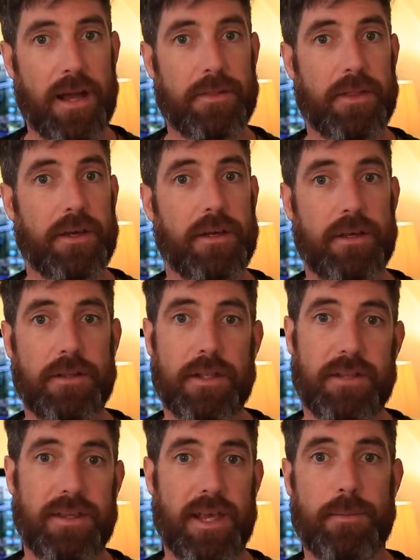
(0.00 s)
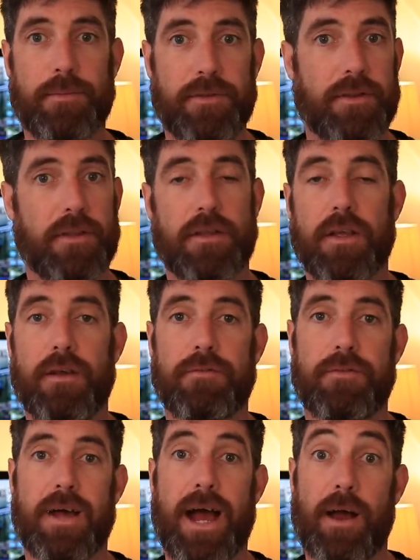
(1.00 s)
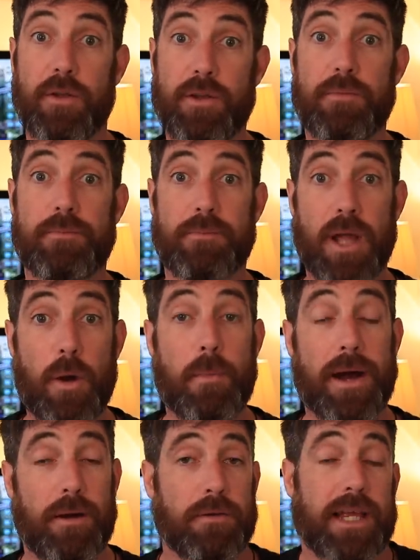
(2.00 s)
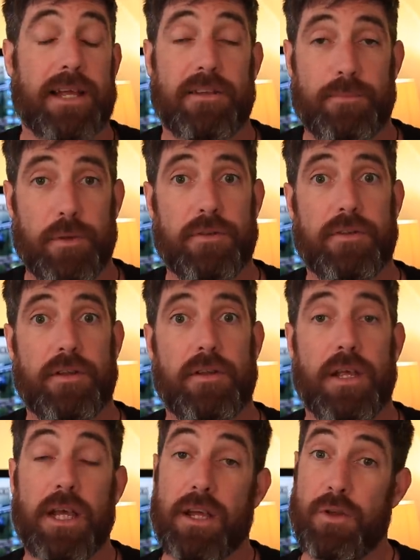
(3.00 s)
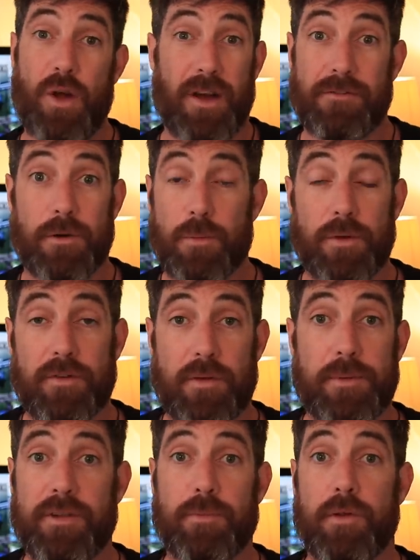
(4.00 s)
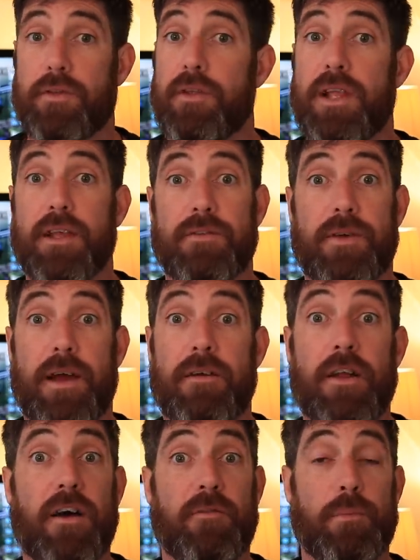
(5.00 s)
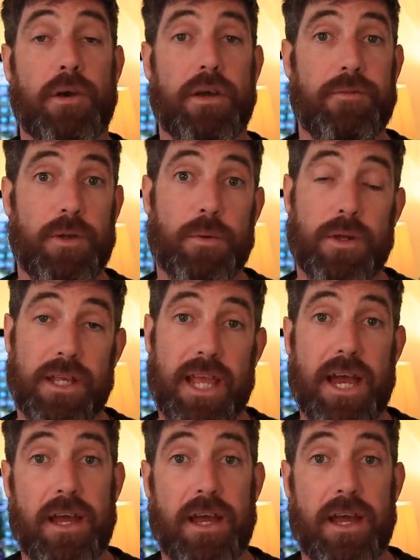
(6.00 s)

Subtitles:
and the tips of how you go about getting sponsored. Not everyone wants to be sponsored, that's fair enough, but if you want to